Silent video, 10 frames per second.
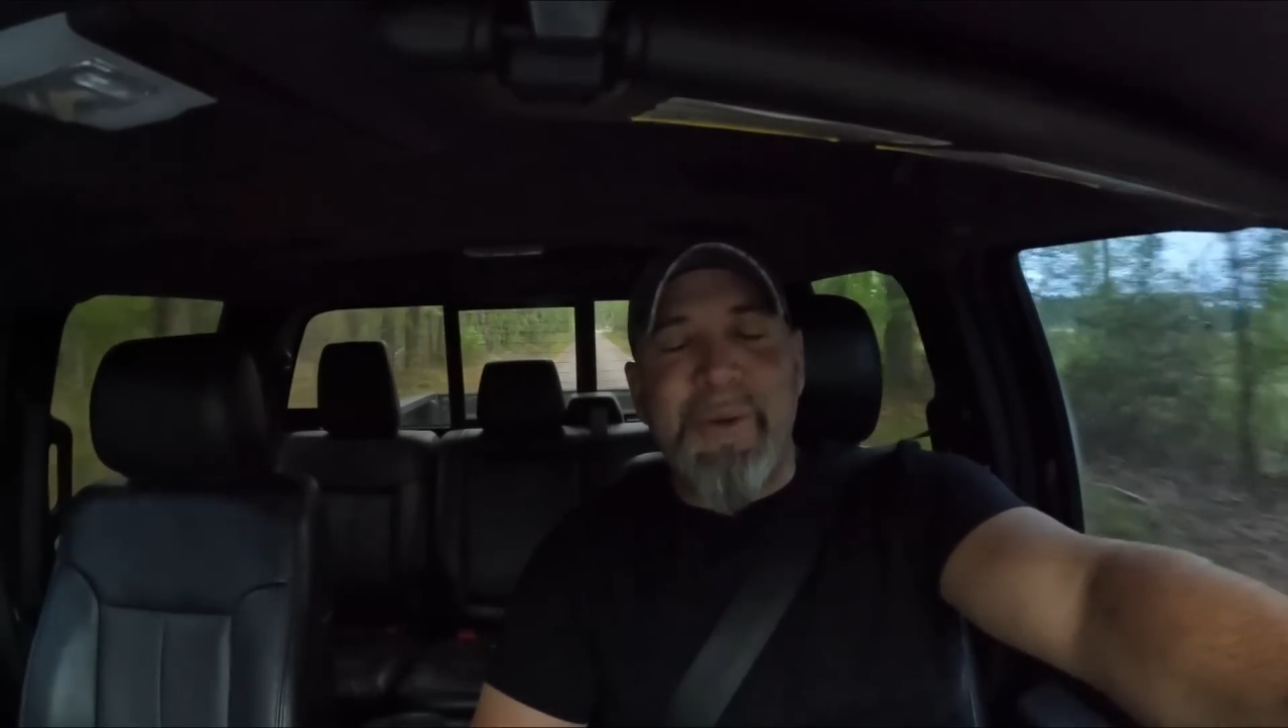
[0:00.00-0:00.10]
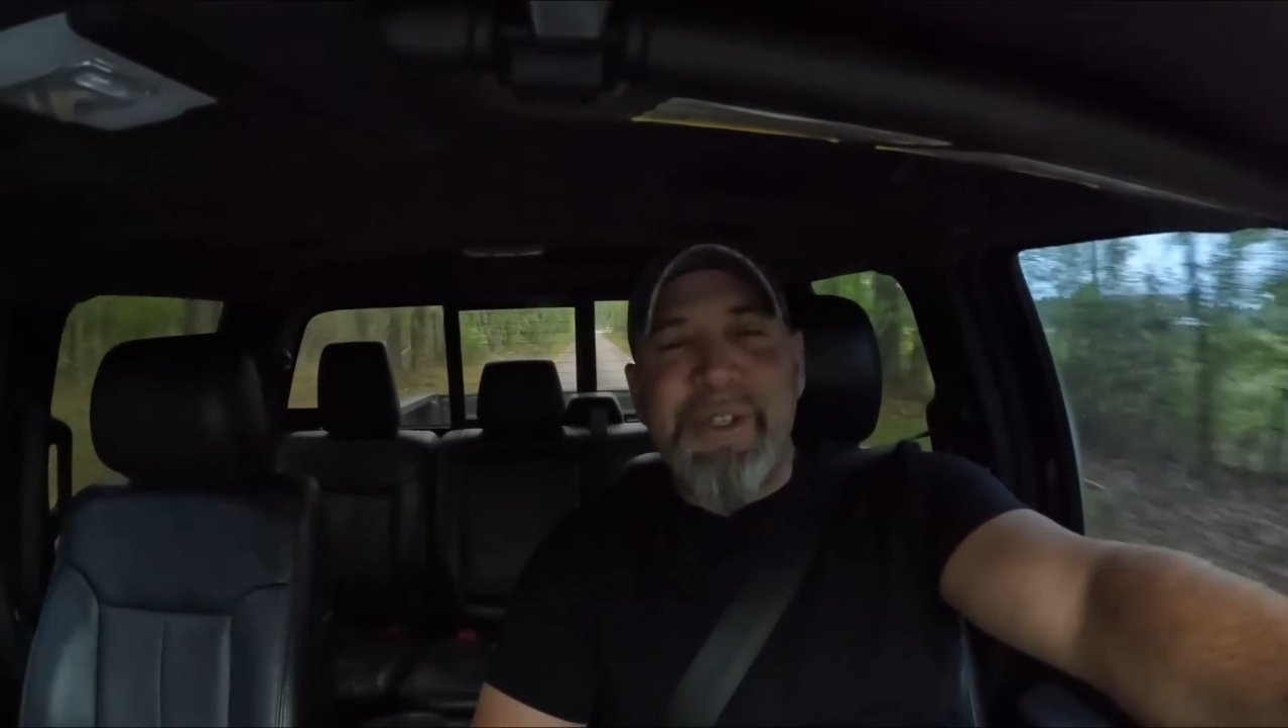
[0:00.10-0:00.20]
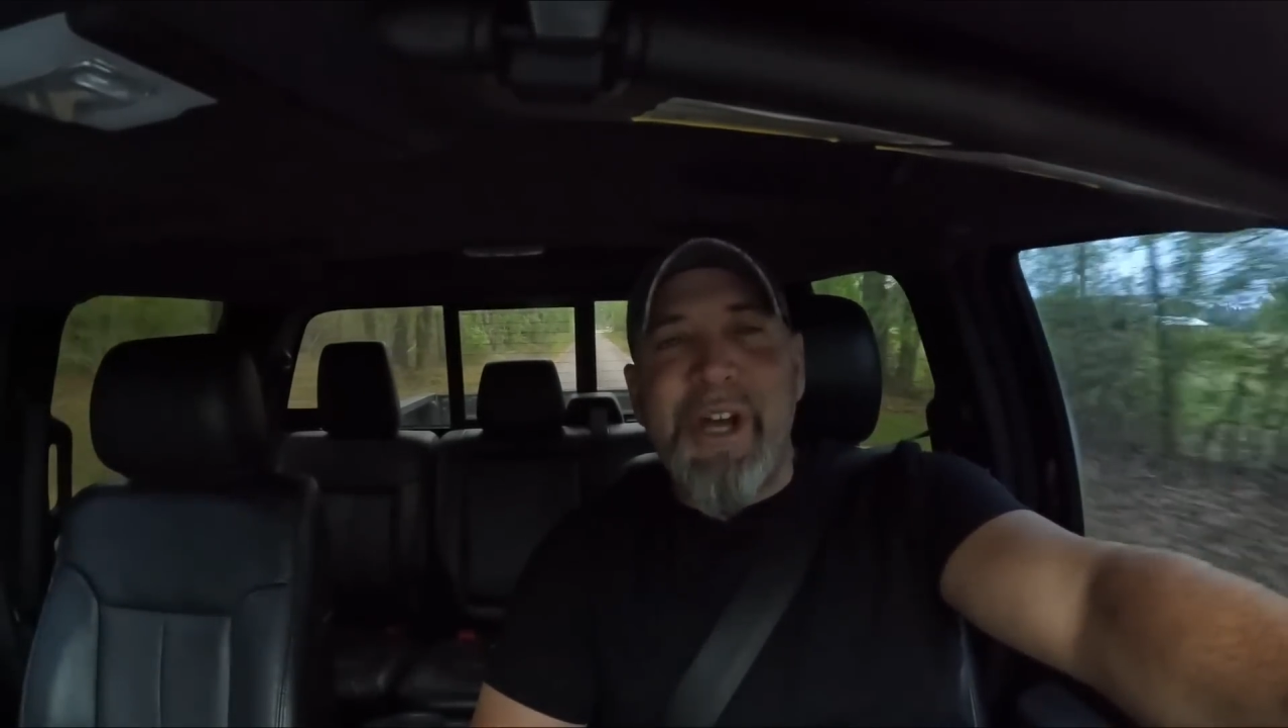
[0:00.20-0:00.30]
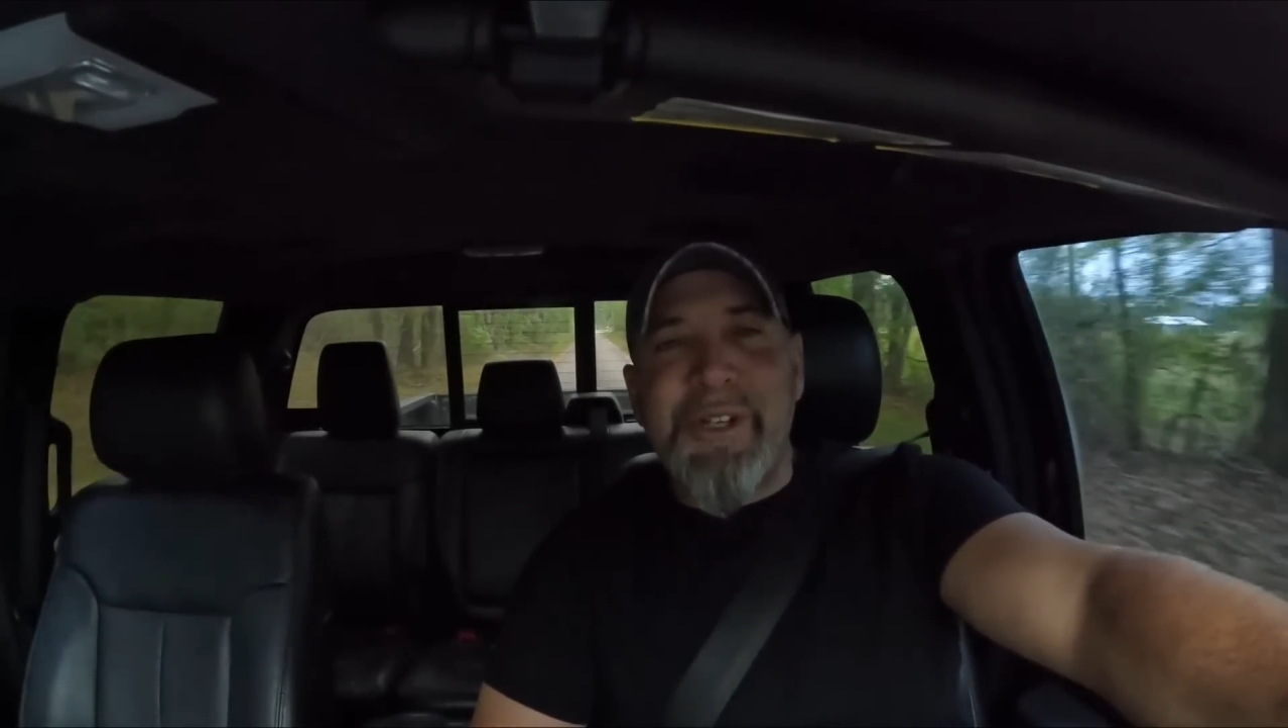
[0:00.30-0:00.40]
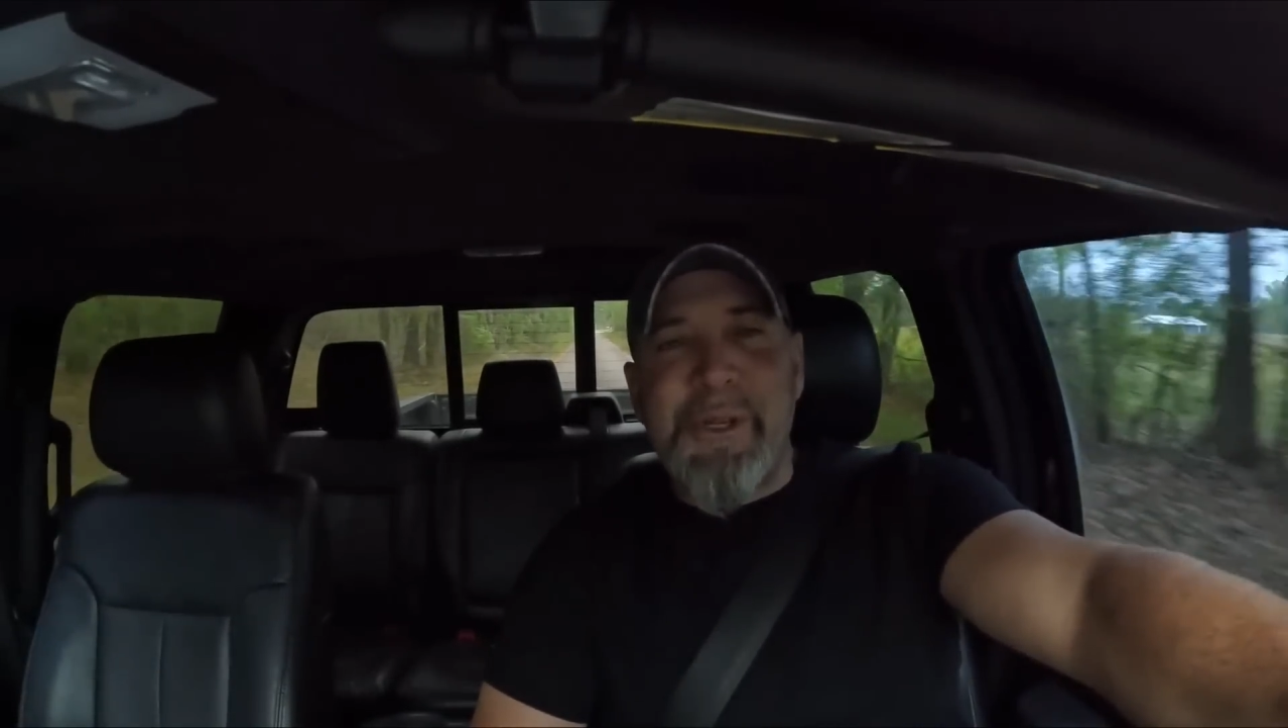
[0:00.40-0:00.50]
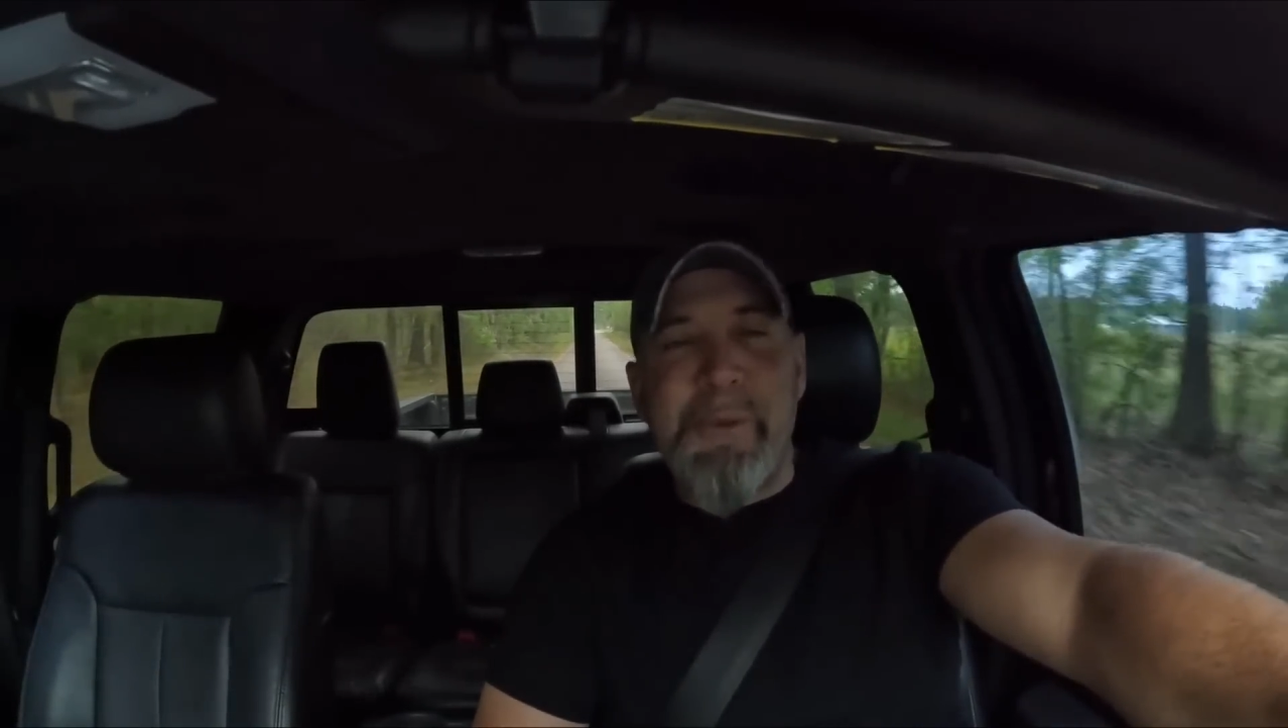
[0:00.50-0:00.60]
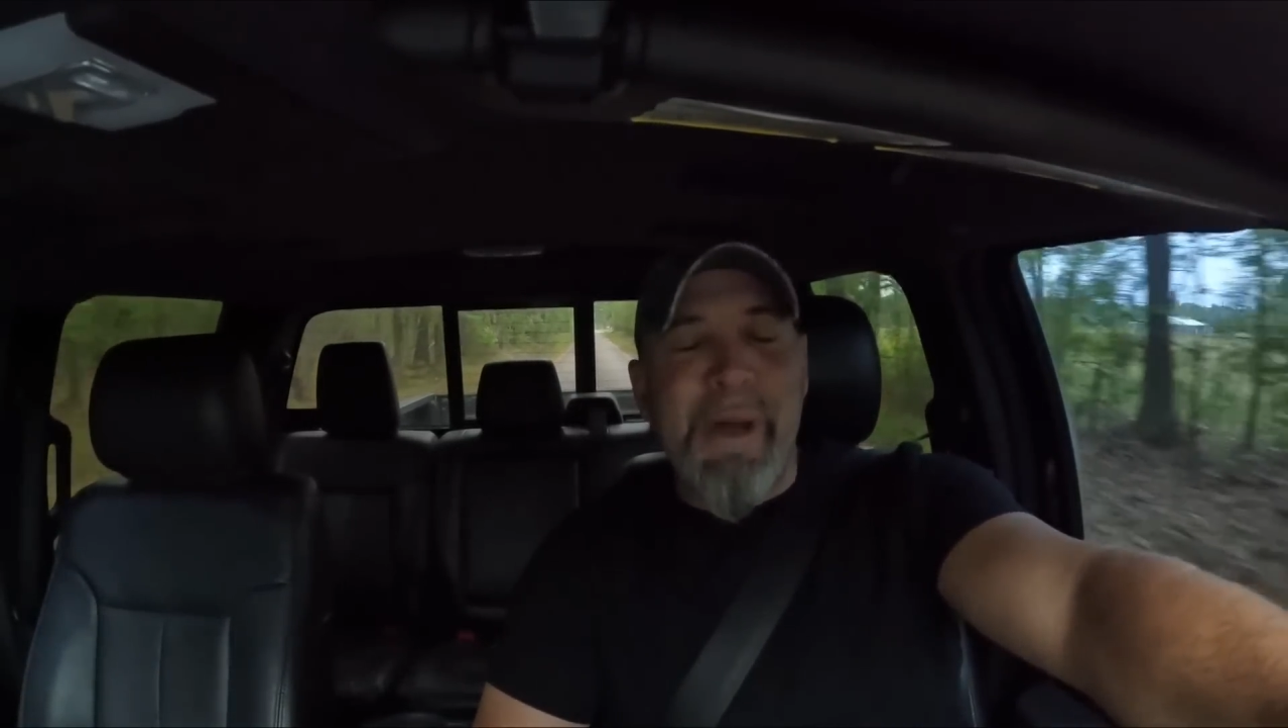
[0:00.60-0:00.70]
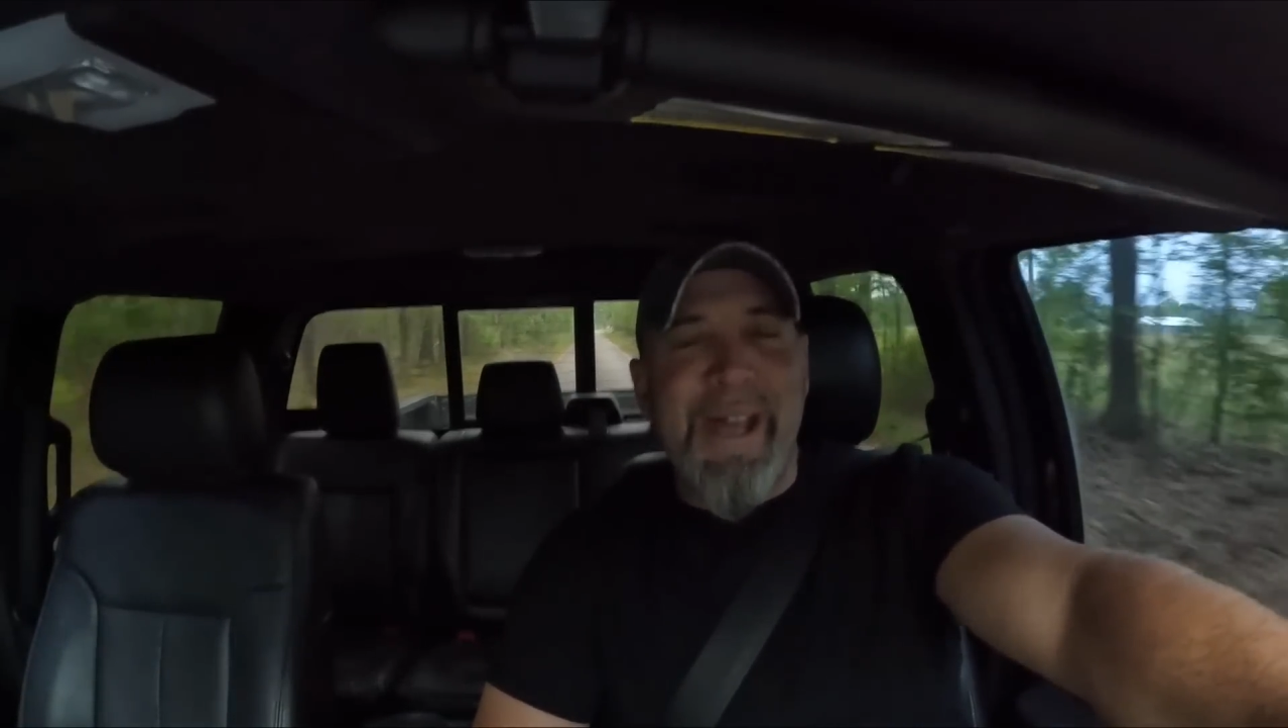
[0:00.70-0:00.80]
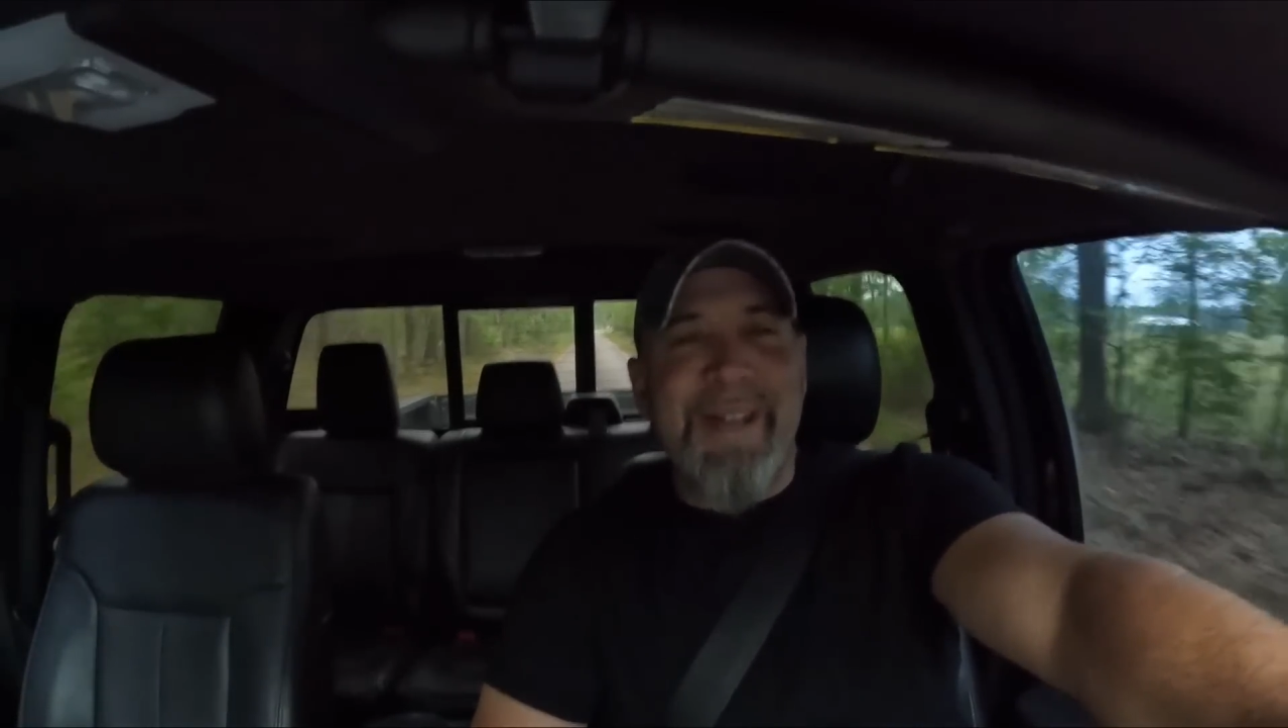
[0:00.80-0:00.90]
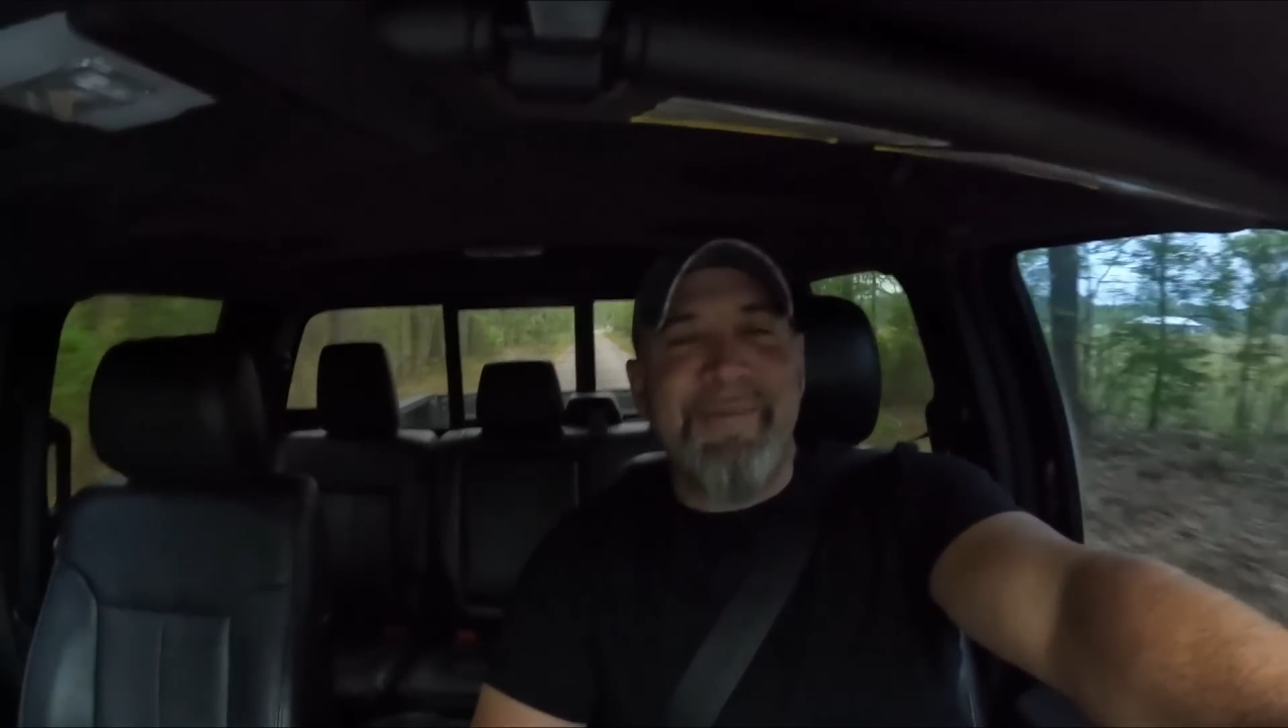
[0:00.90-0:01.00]
It's not too
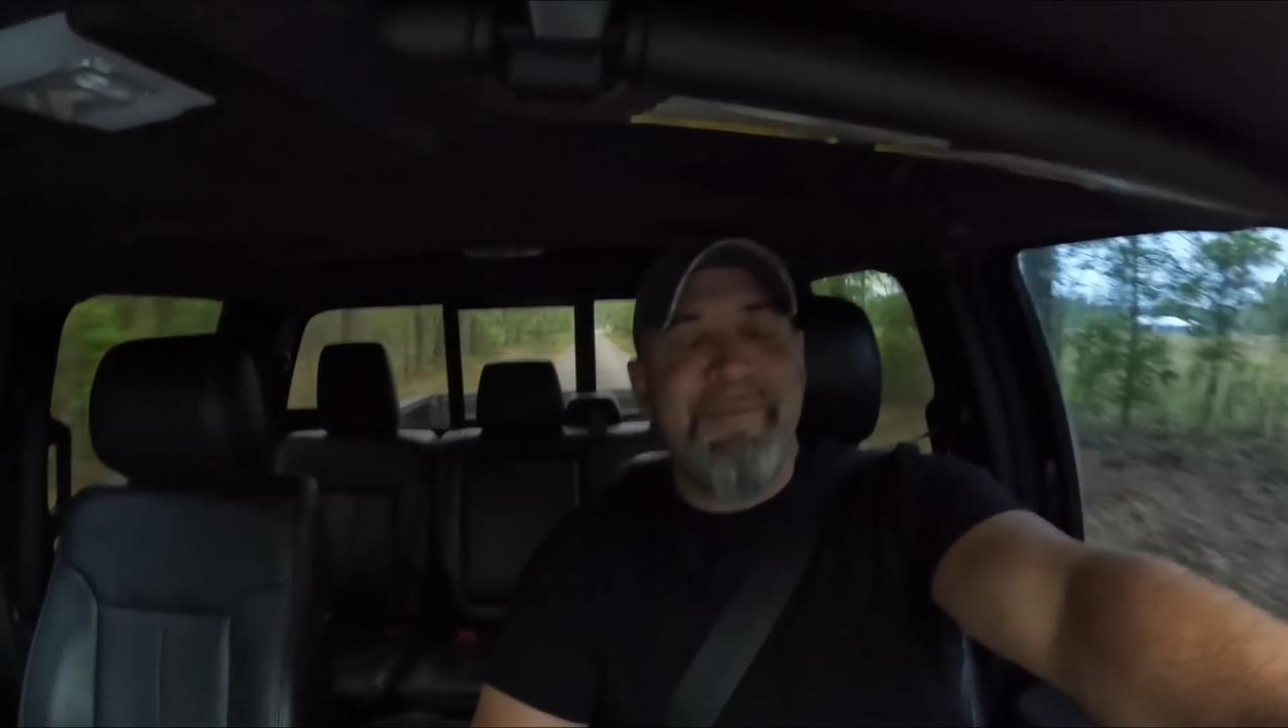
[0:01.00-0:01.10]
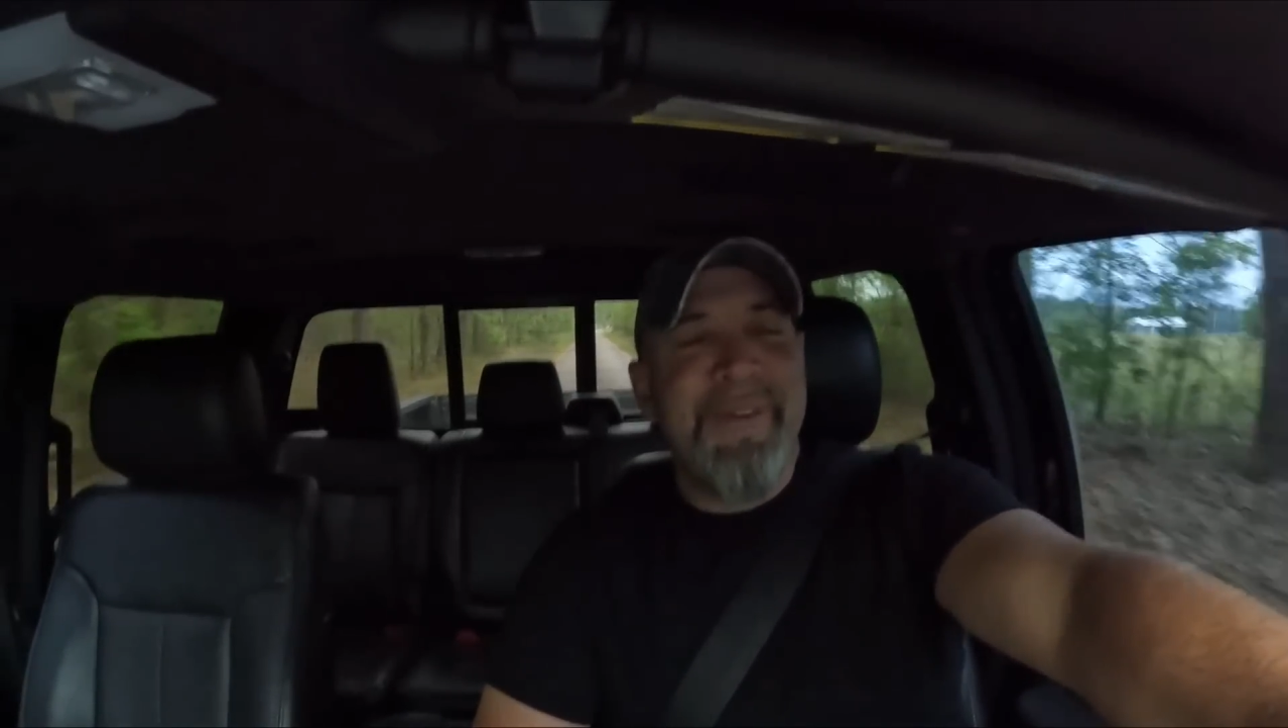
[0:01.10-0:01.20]
bad.